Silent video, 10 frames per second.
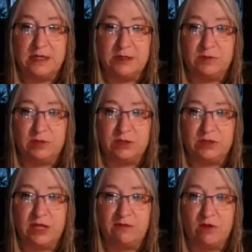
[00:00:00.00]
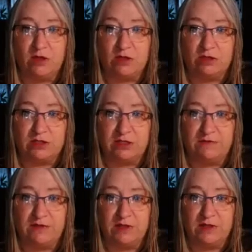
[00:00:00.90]
You can have all your
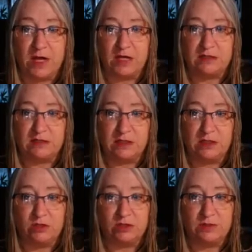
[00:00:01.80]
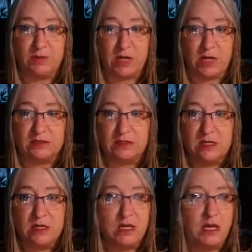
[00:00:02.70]
stuff in the box and close the box,
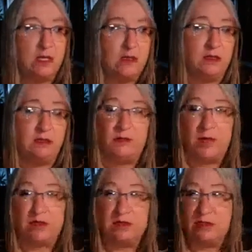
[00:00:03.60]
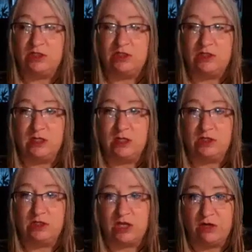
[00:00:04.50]
and then the box can just sit on
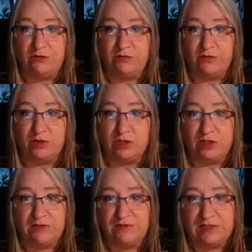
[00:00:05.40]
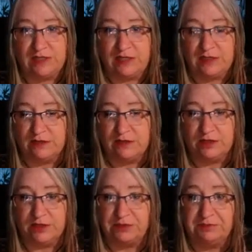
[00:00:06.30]
a shelf or your TV stand
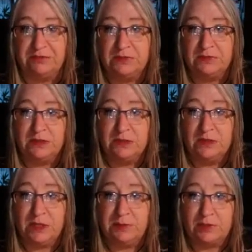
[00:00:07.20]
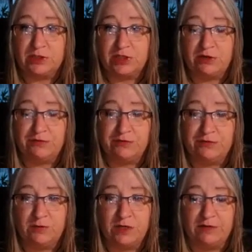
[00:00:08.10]
or a bookshelf
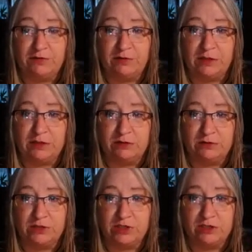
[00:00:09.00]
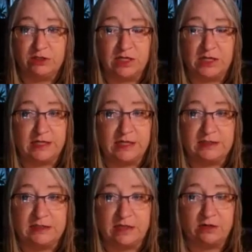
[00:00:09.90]
or whatever and just look like a
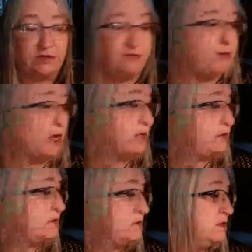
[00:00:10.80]
nice decorative box.